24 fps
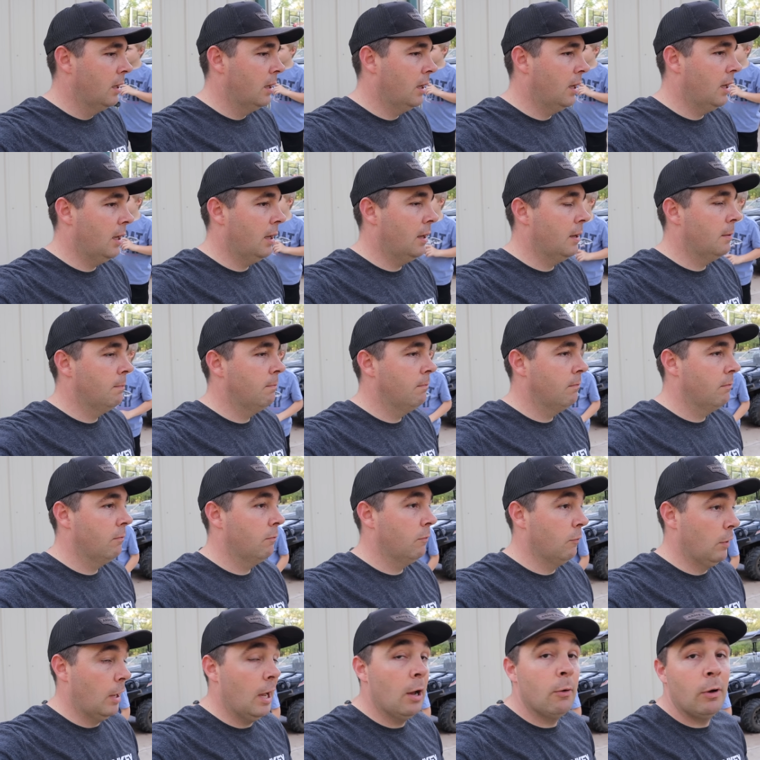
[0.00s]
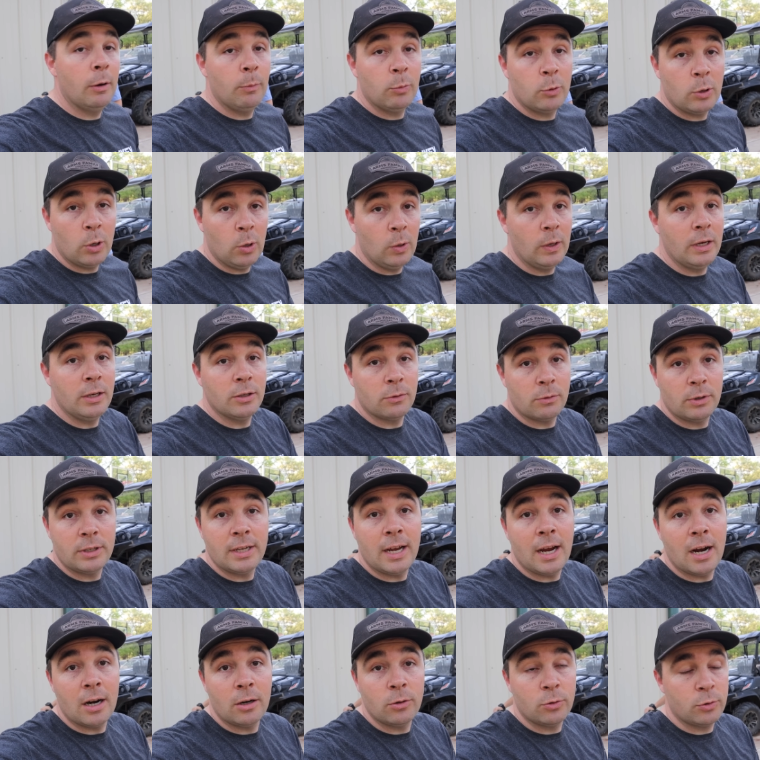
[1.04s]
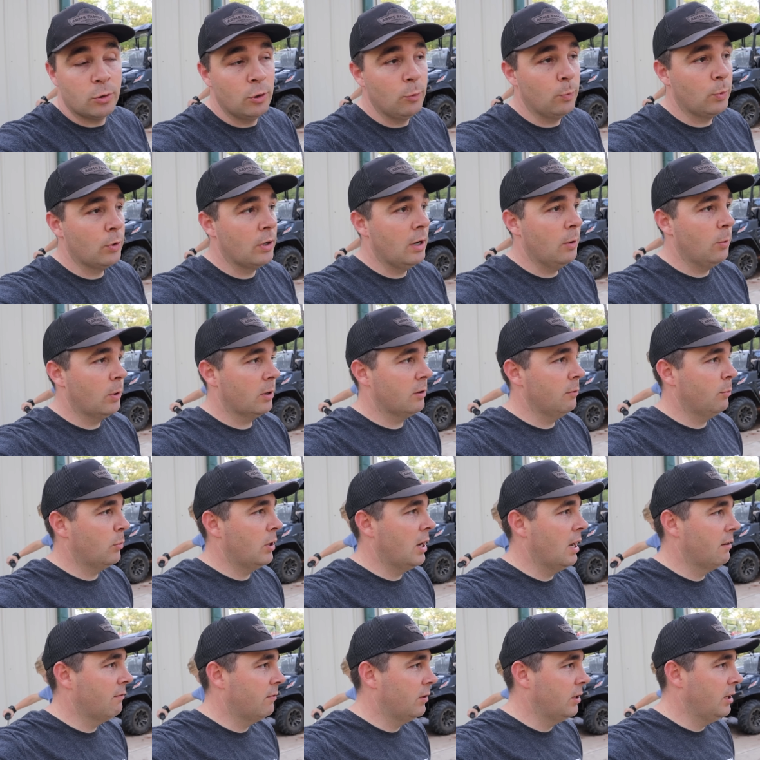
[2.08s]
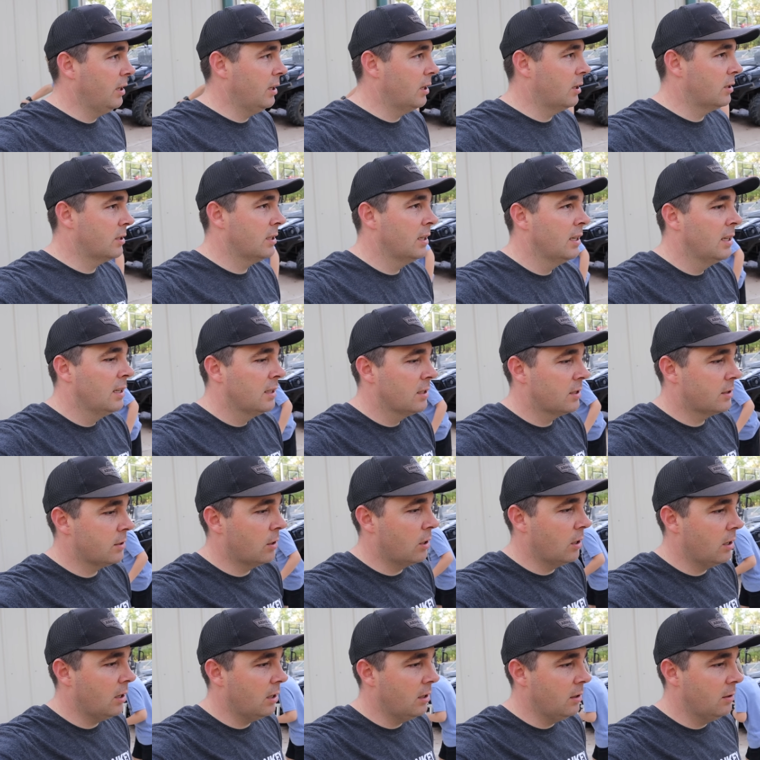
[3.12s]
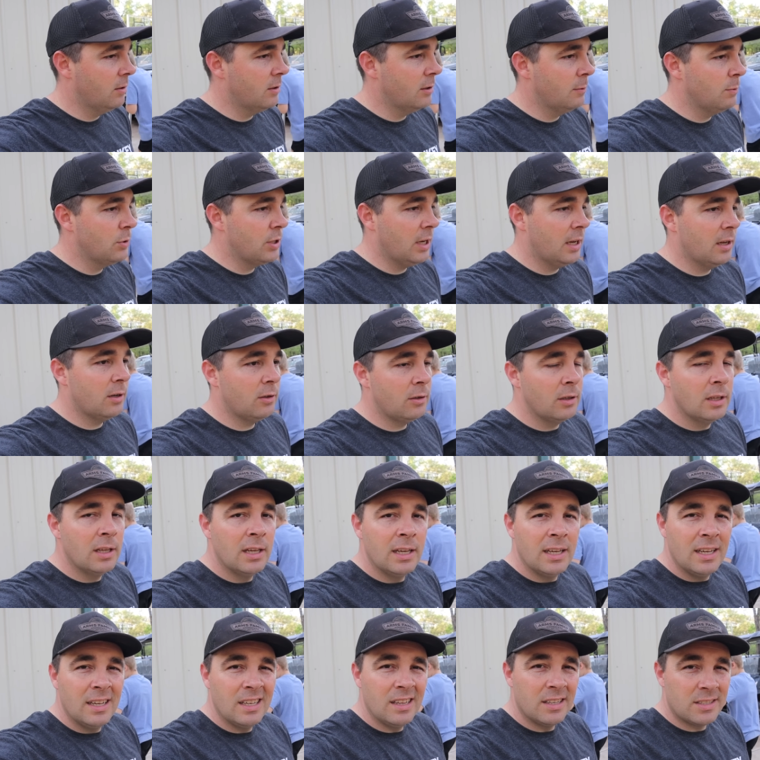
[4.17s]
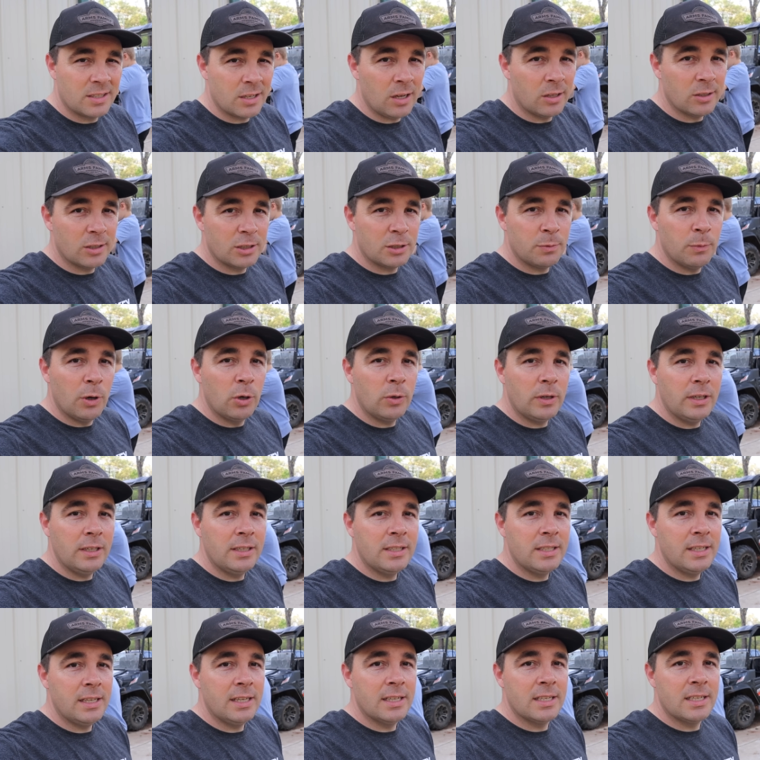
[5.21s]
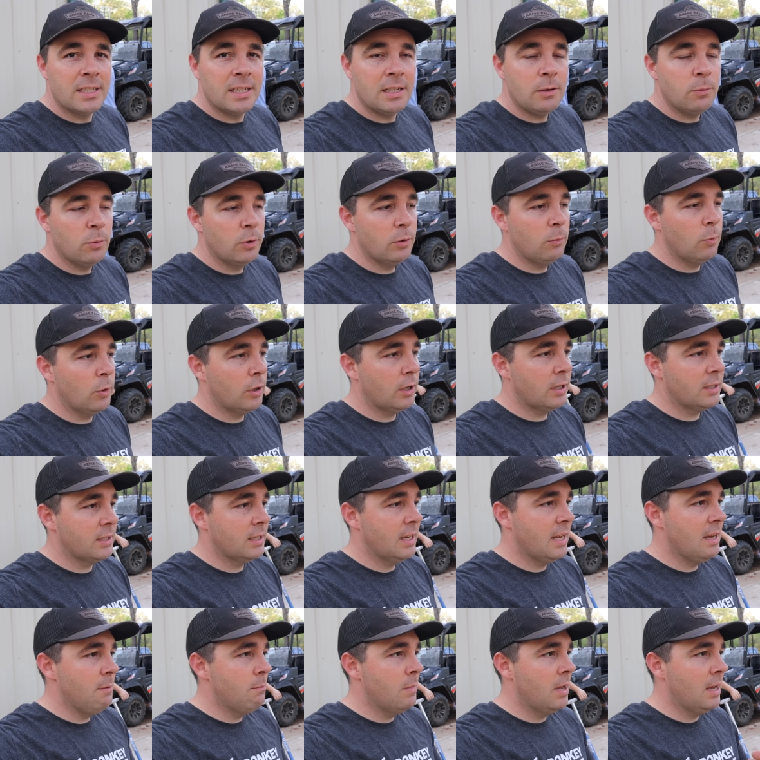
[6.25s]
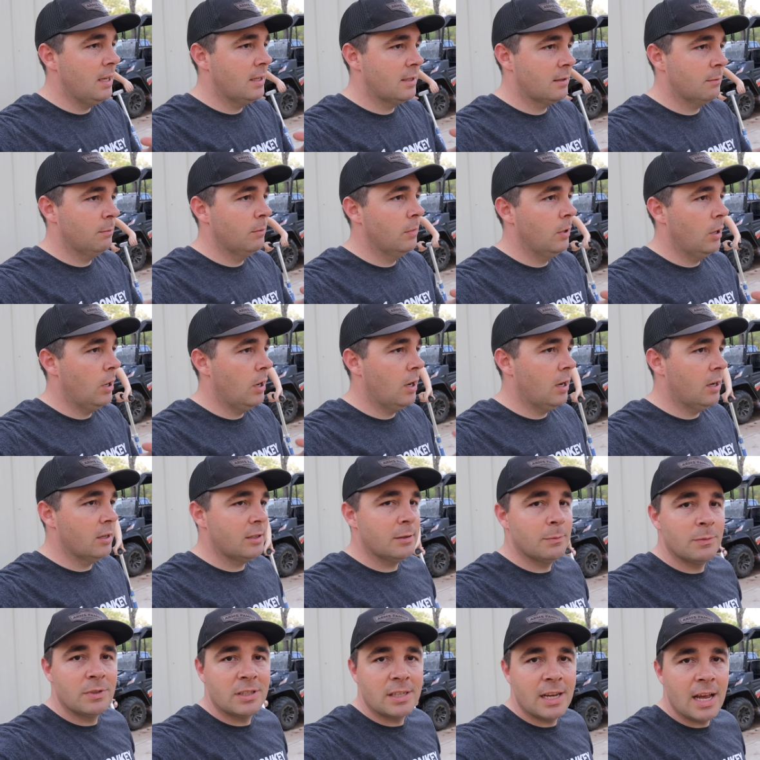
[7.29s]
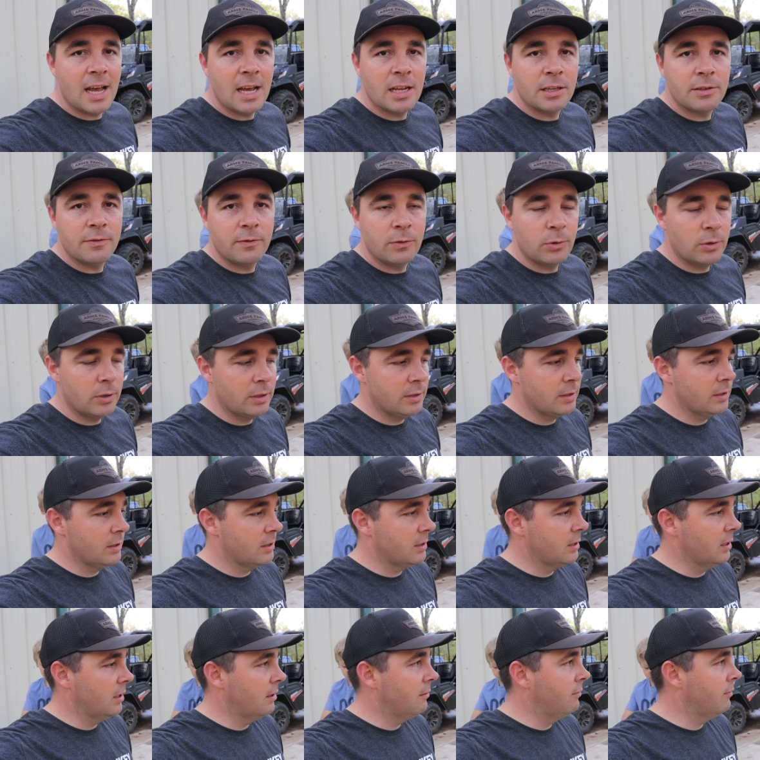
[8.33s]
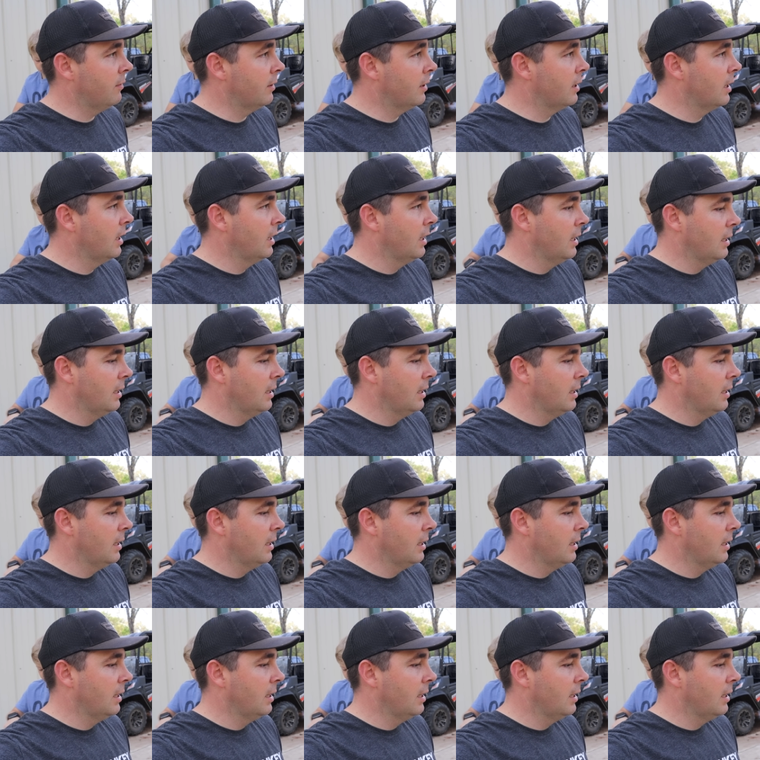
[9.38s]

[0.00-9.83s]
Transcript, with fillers: uh, the highway patrol. He's a retired trooper. I worked with Brian for years. Started a YouTube channel. It's called Smokey CNC Woodworks, and he made some awesome signs for us and stuff, and